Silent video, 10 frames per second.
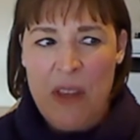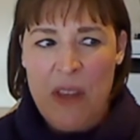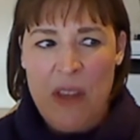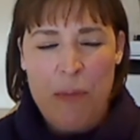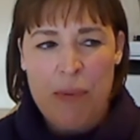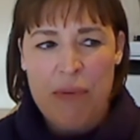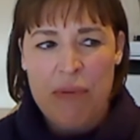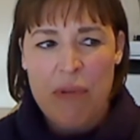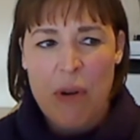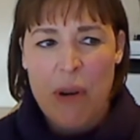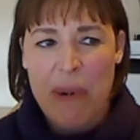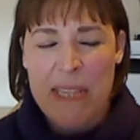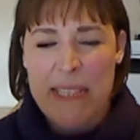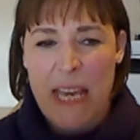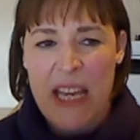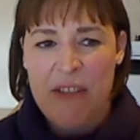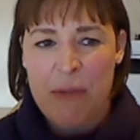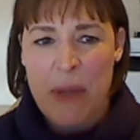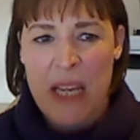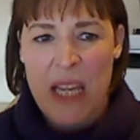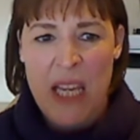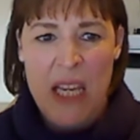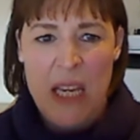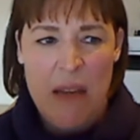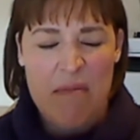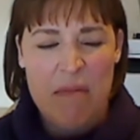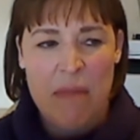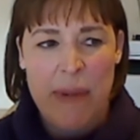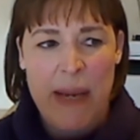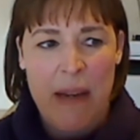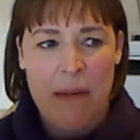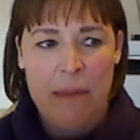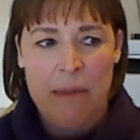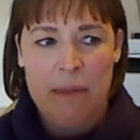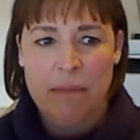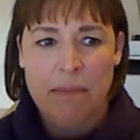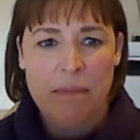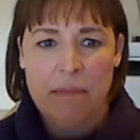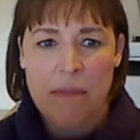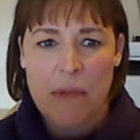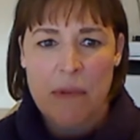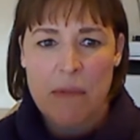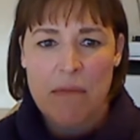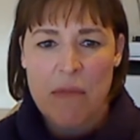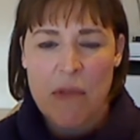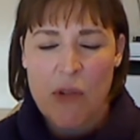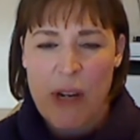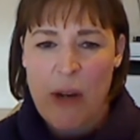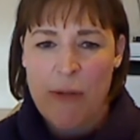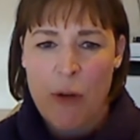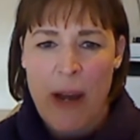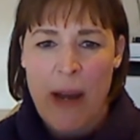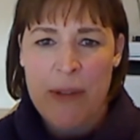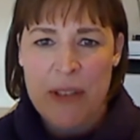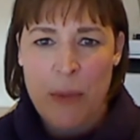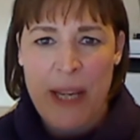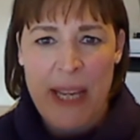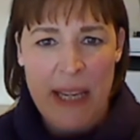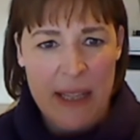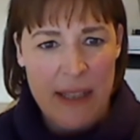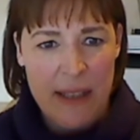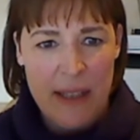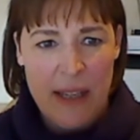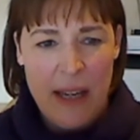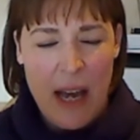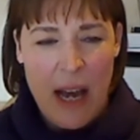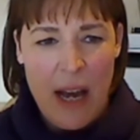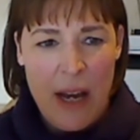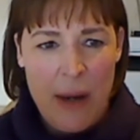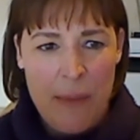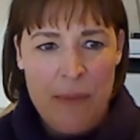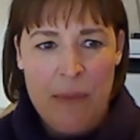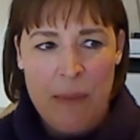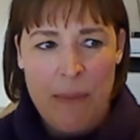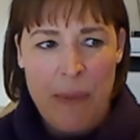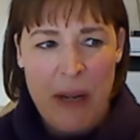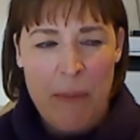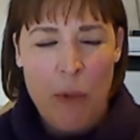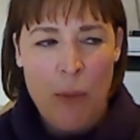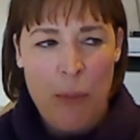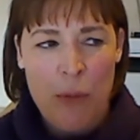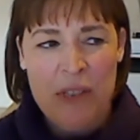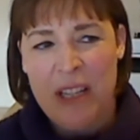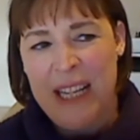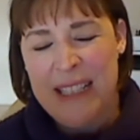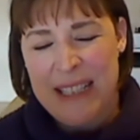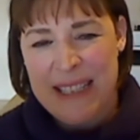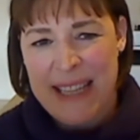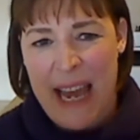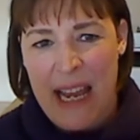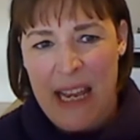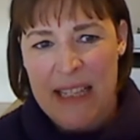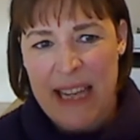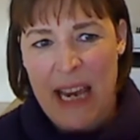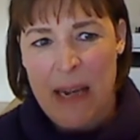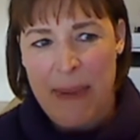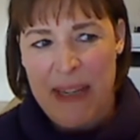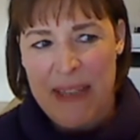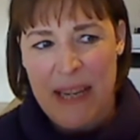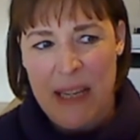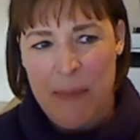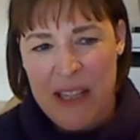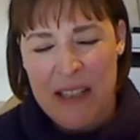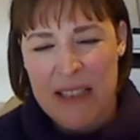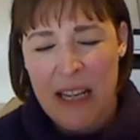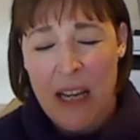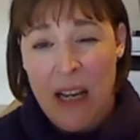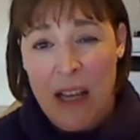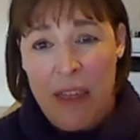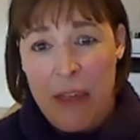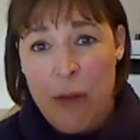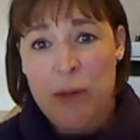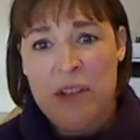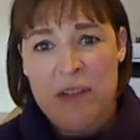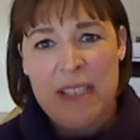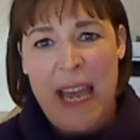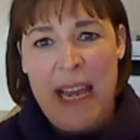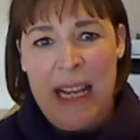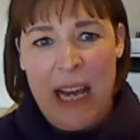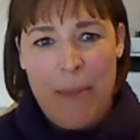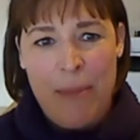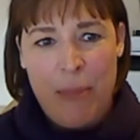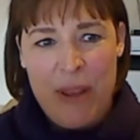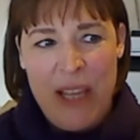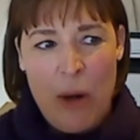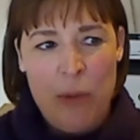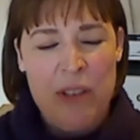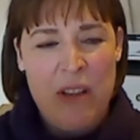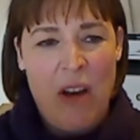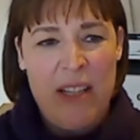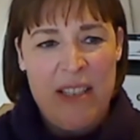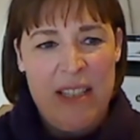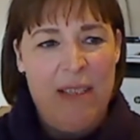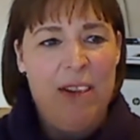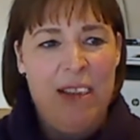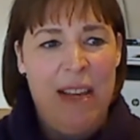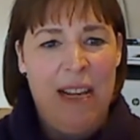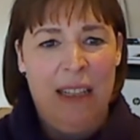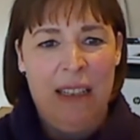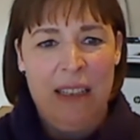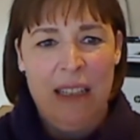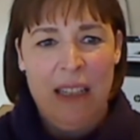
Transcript: It probably saved me about 3 or 4 hours a week. But more importantly, it's the scalability, because the thought of scaling up with the old site and everything